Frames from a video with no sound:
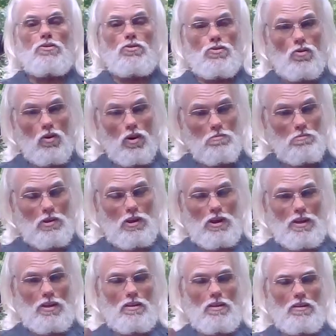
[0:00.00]

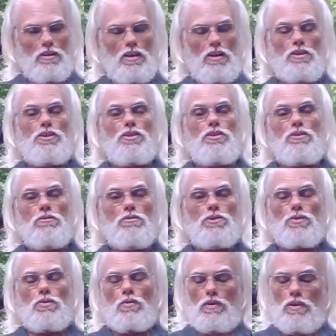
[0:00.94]
Normally and
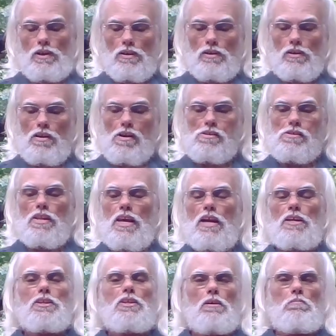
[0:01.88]
usually,
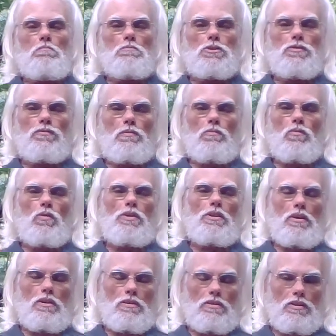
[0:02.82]
that comes from
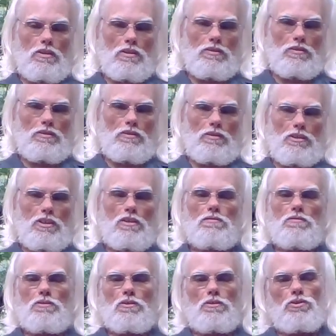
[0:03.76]
when the
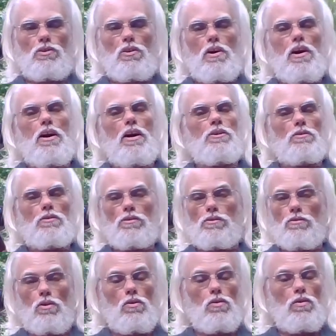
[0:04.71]
leaves are drying or
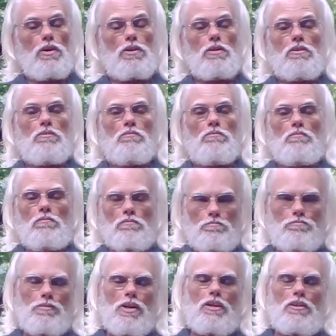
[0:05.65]
growing,
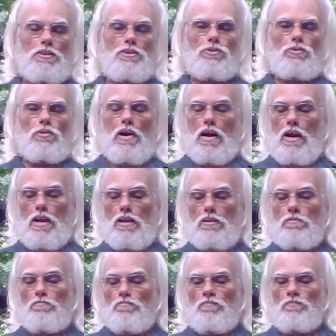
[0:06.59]
mainly
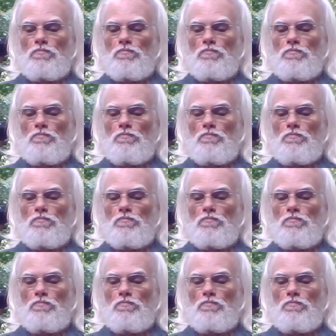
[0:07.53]
drying.